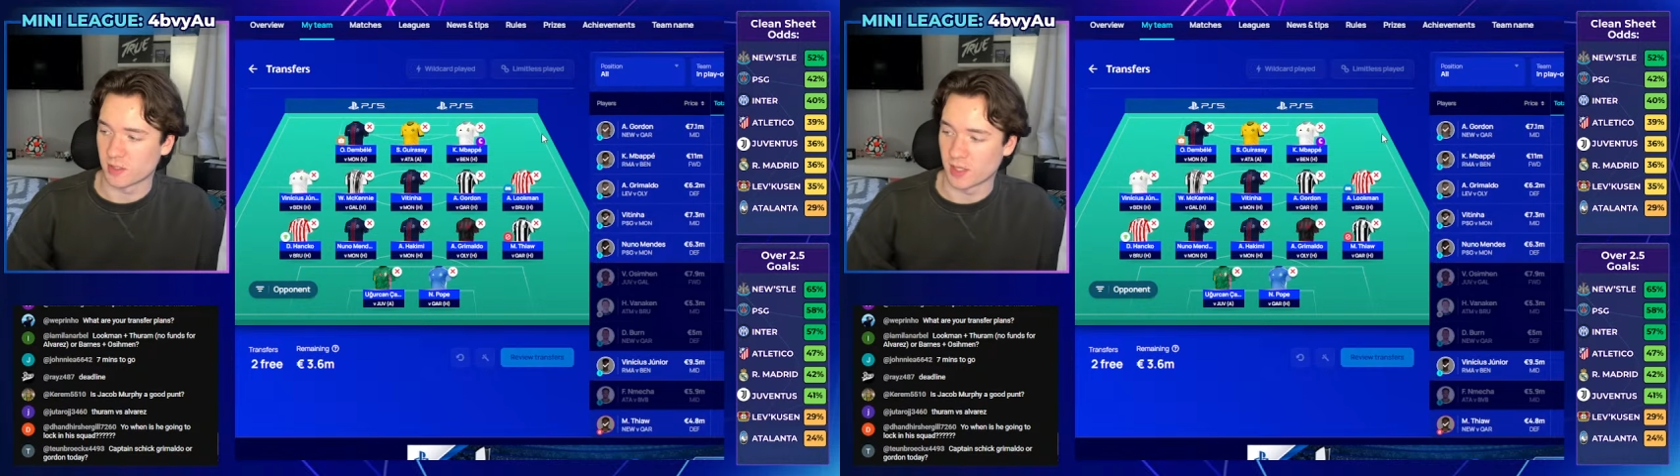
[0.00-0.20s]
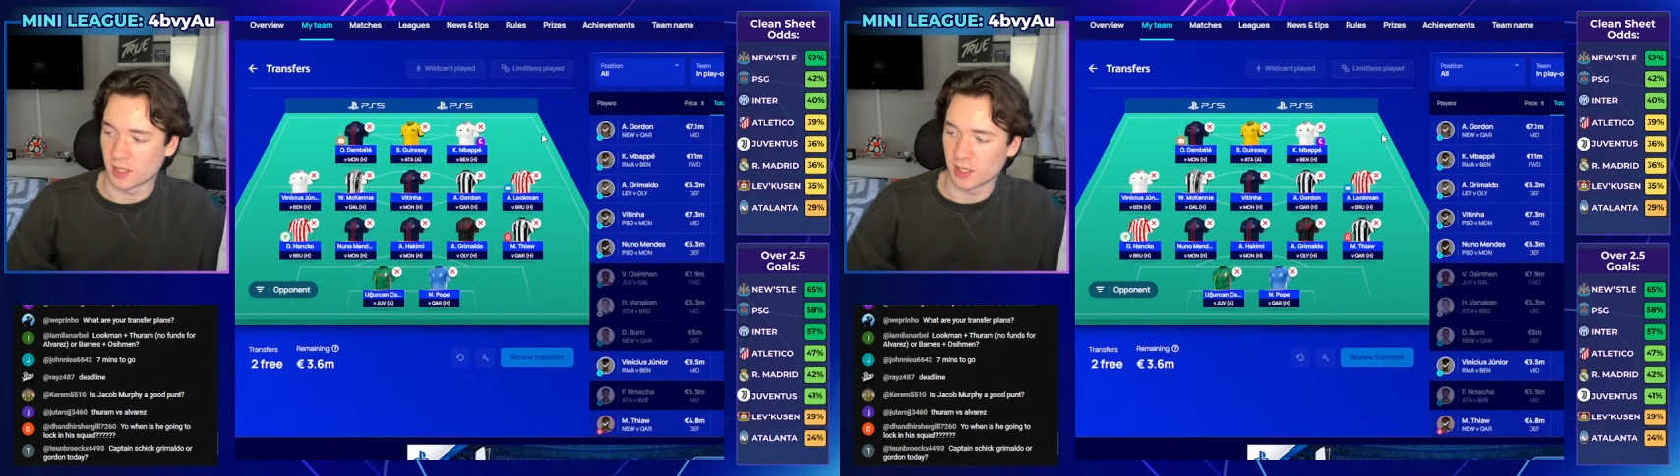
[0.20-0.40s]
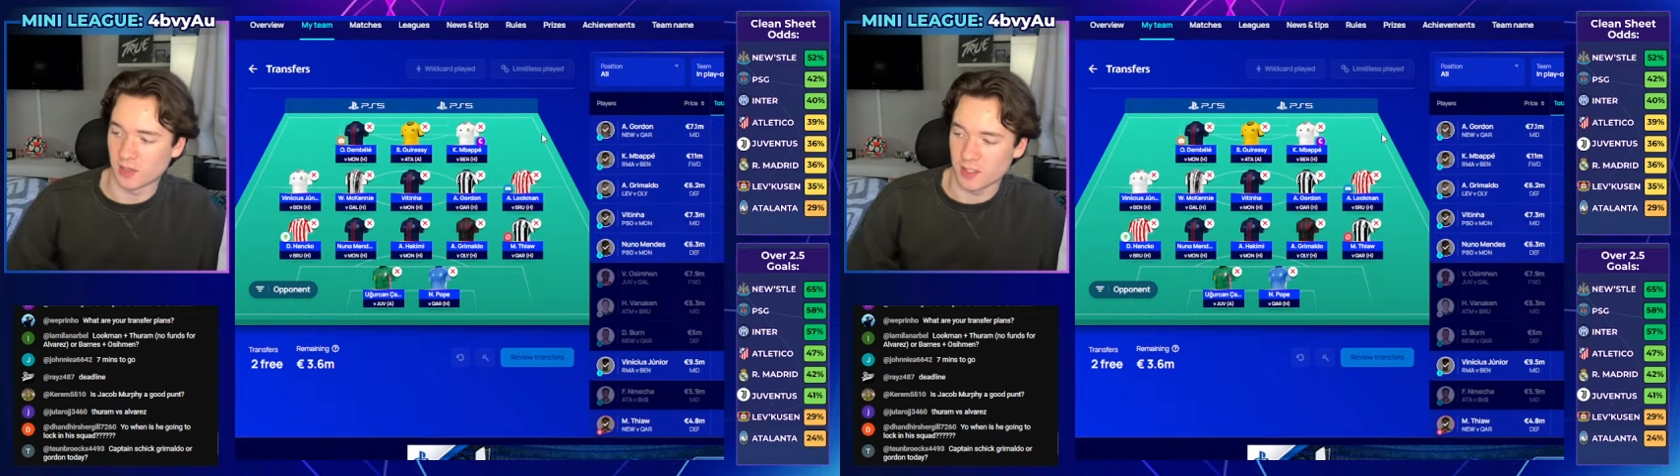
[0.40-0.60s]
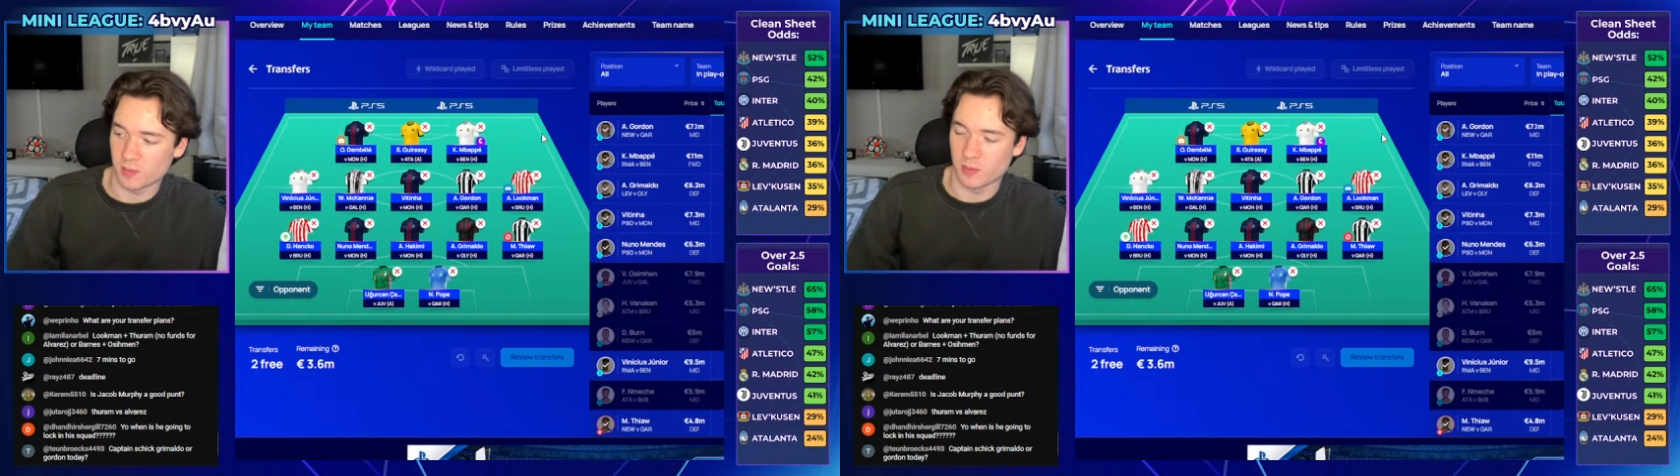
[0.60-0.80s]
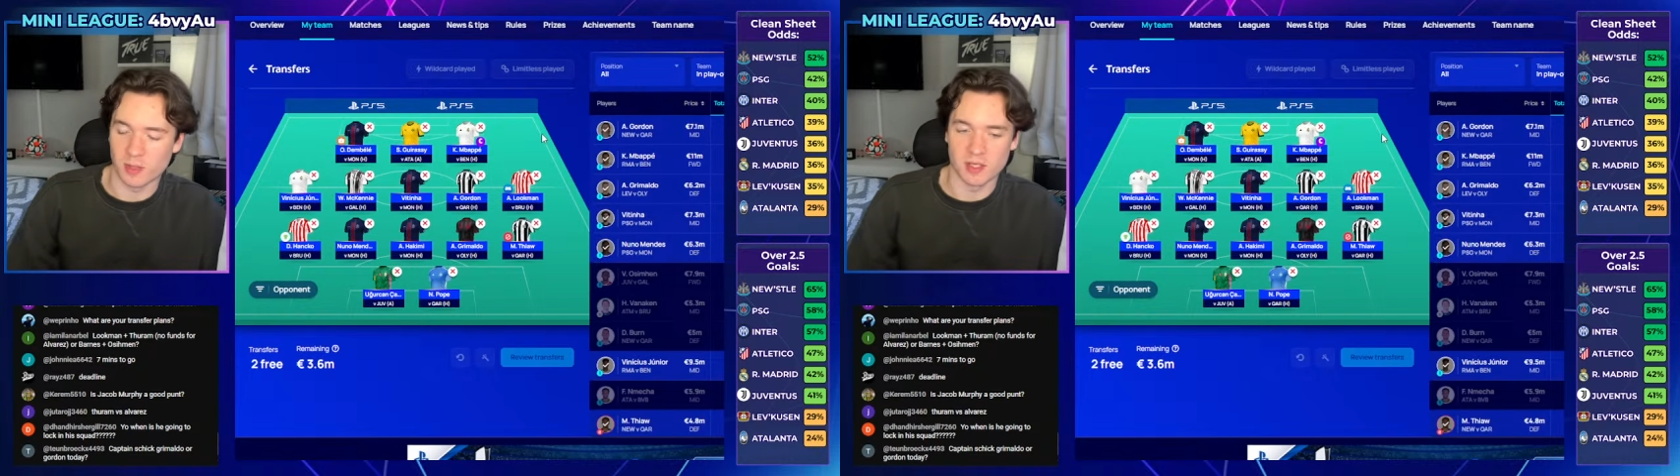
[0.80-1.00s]
And at
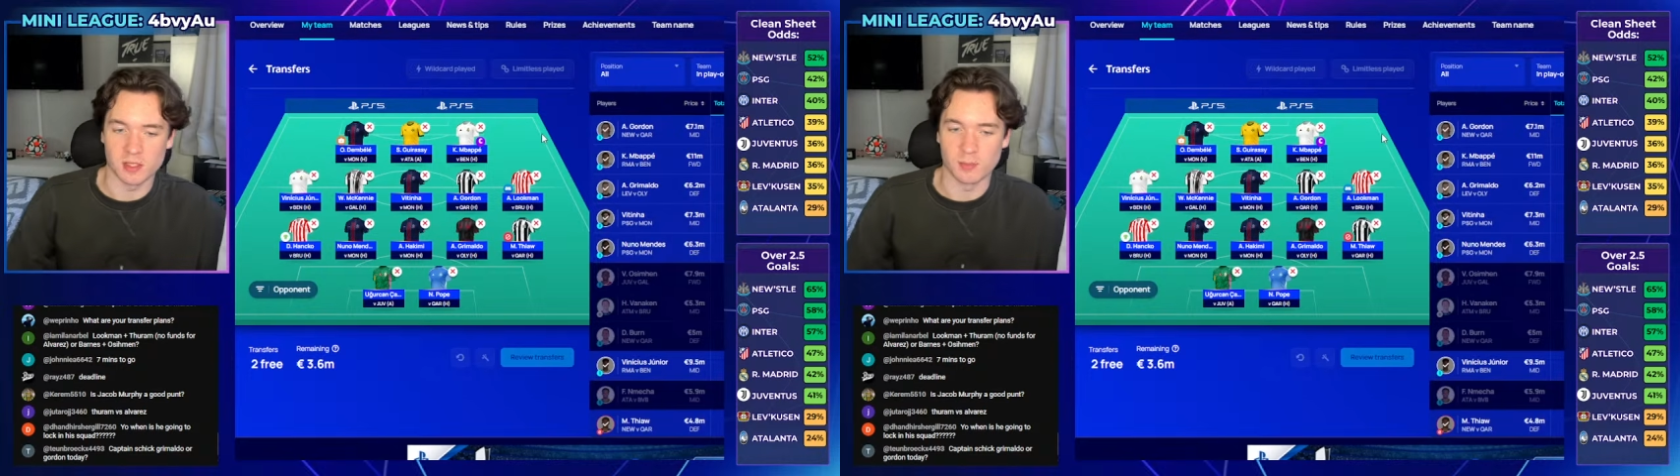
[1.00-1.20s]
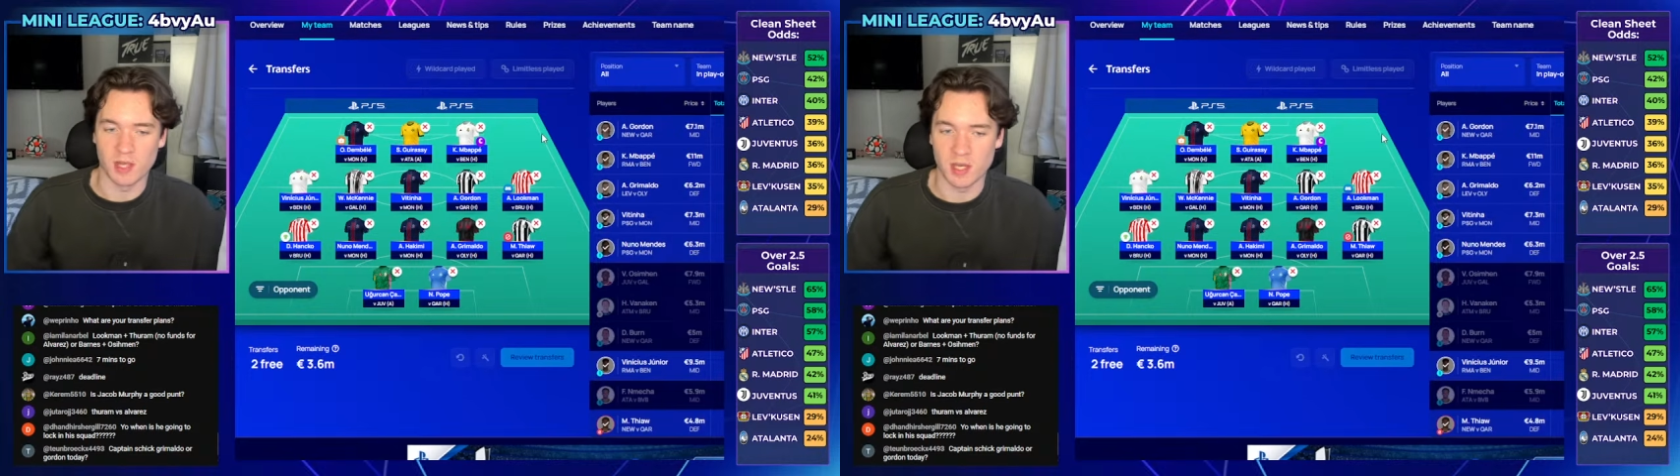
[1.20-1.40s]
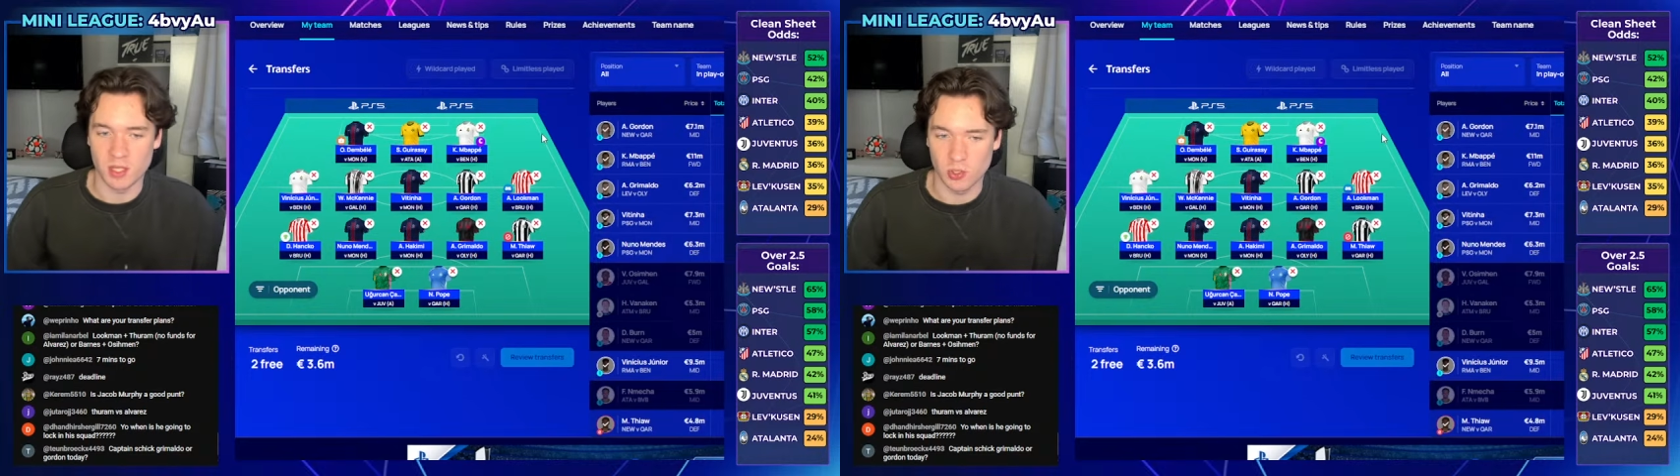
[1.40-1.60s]
least with Ben Sebaini,